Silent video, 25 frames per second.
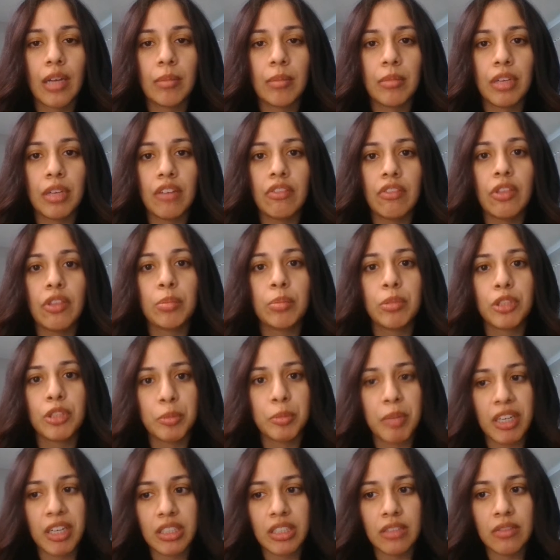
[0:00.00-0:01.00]
If the
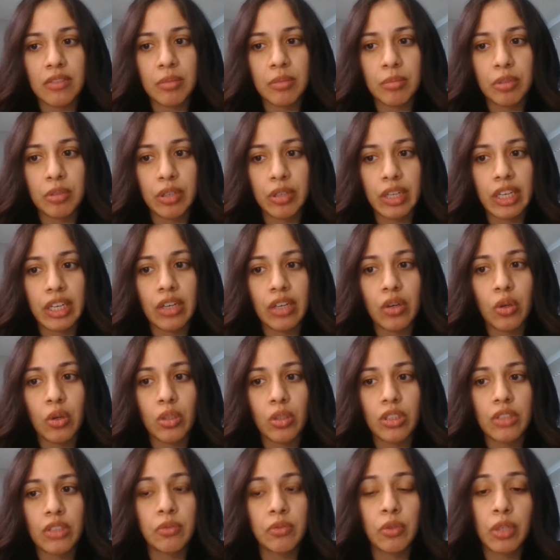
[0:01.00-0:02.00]
prospective employee
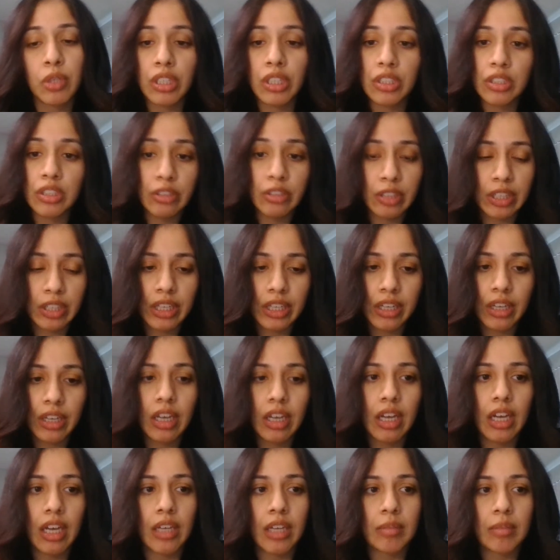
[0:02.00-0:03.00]
holds a foreign degree,
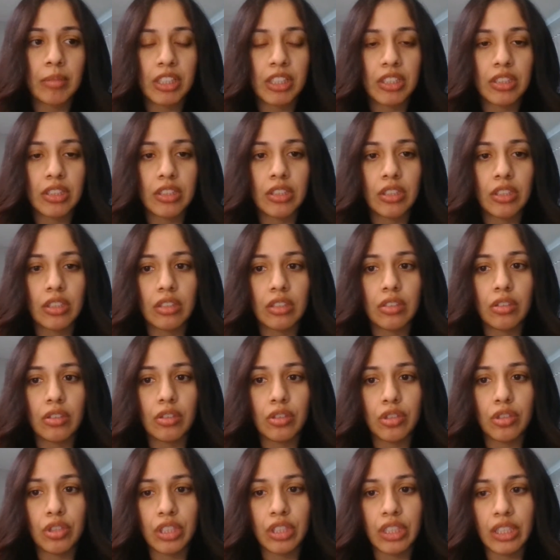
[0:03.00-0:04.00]
it's
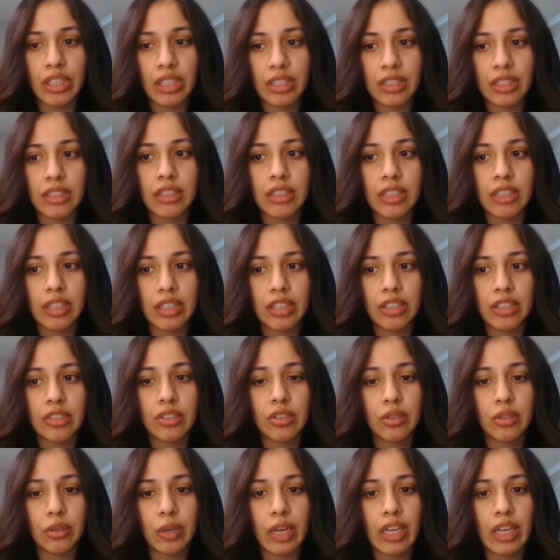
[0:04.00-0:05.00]
usually necessary to
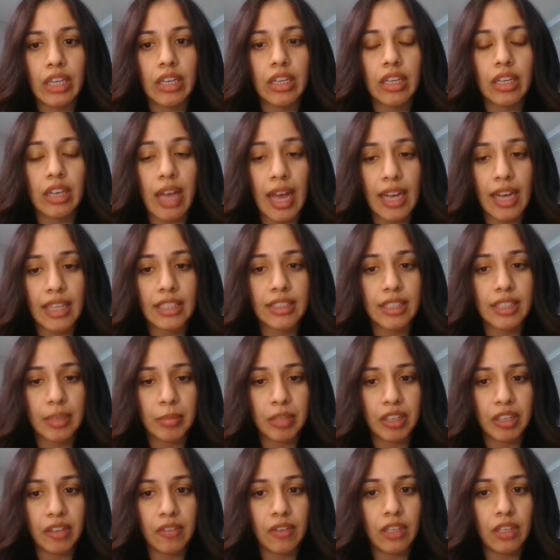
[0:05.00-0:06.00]
do an
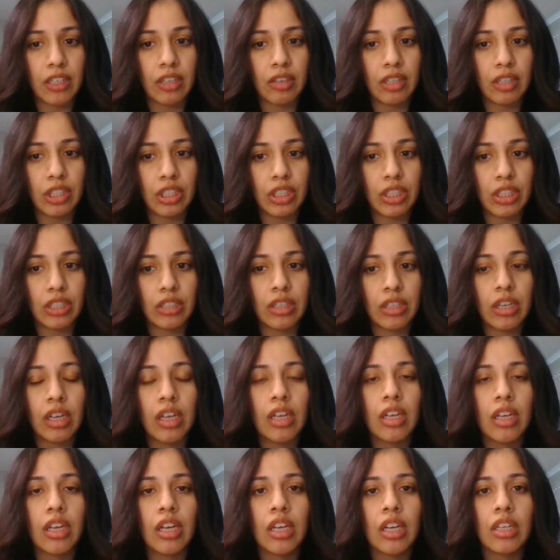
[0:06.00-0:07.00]
academic evaluation
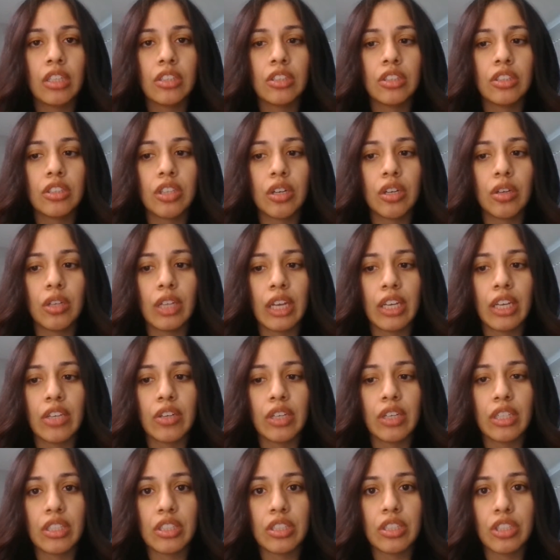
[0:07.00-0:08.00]
so that you
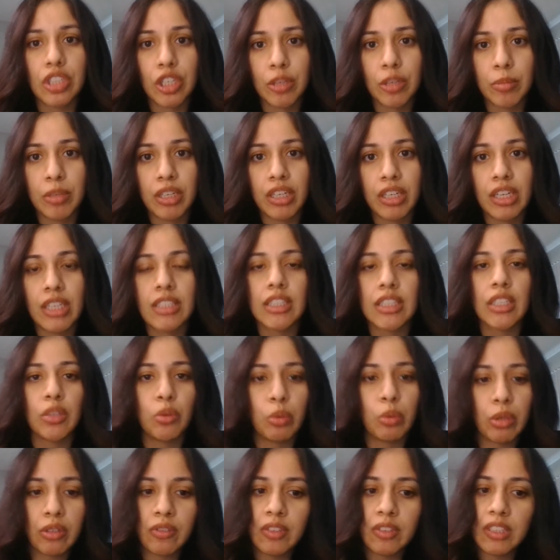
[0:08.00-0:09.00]
can determine its
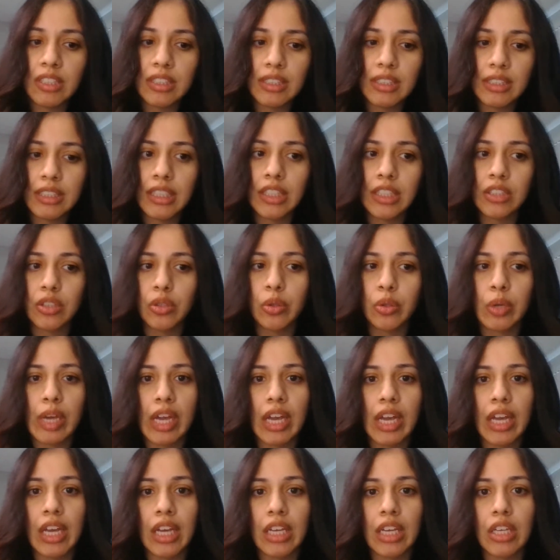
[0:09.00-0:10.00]
equivalency to
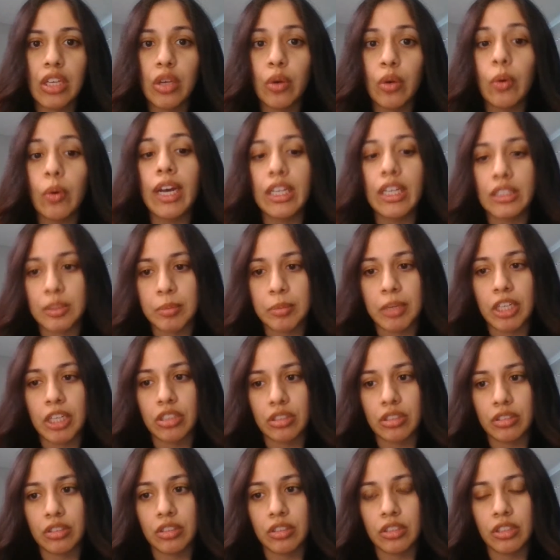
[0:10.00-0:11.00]
a U.S.
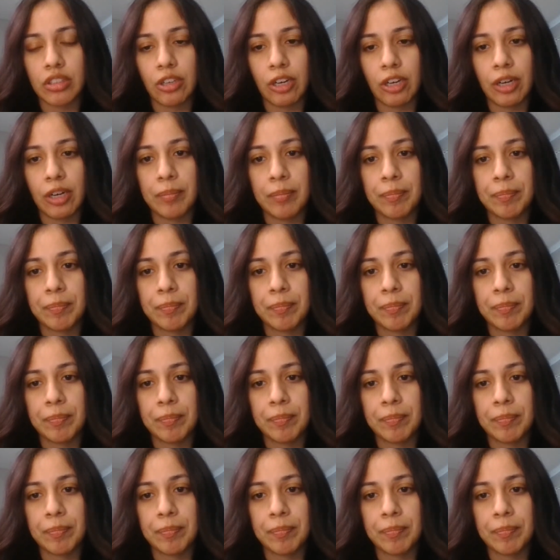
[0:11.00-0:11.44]
bachelor's degree.